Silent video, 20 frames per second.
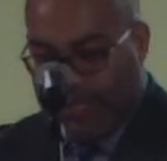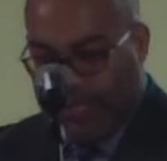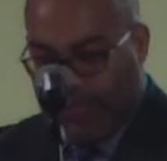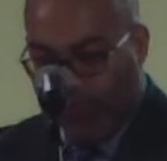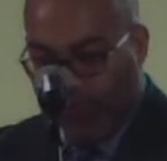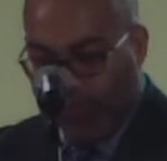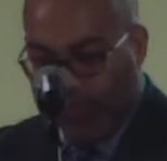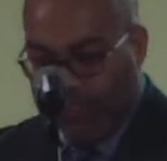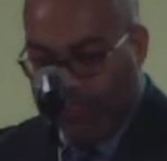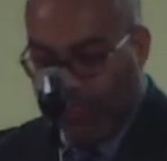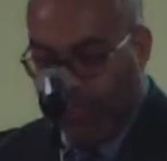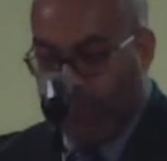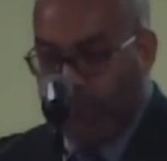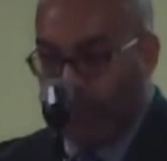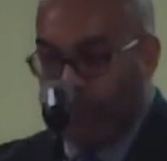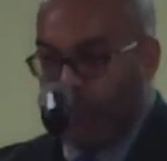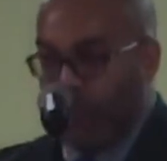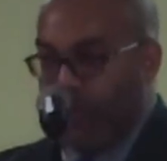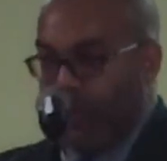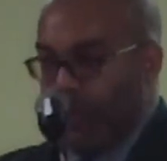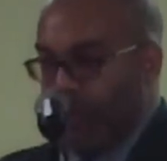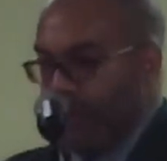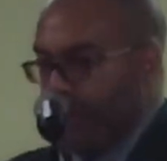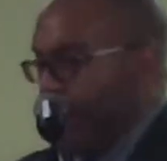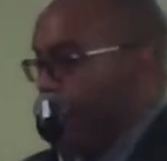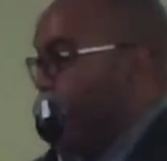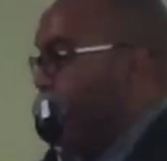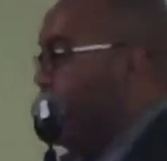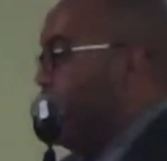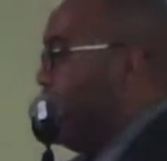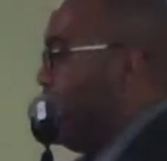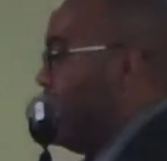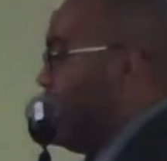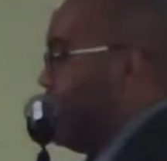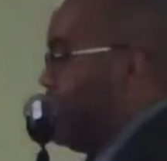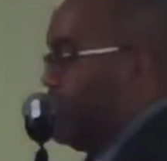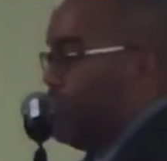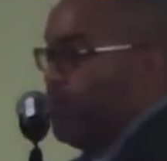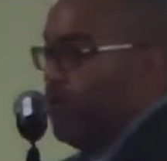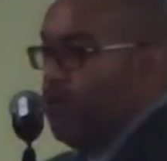in which he would dwell.
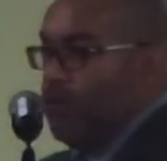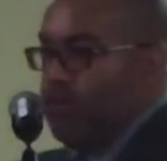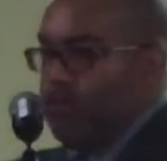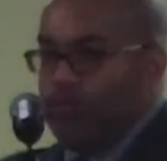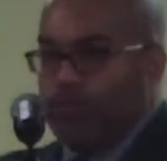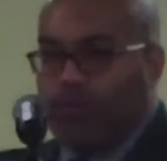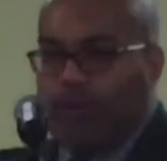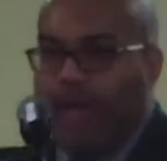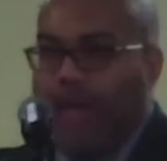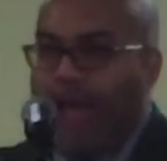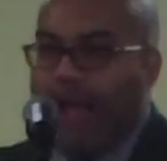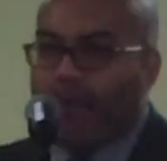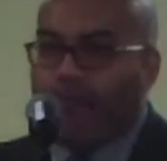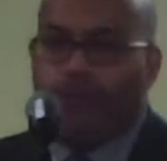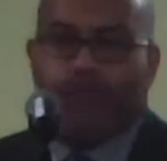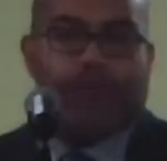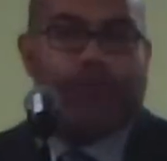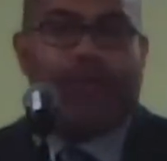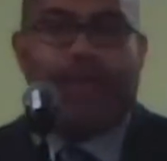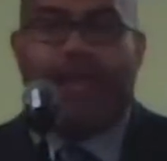So Akron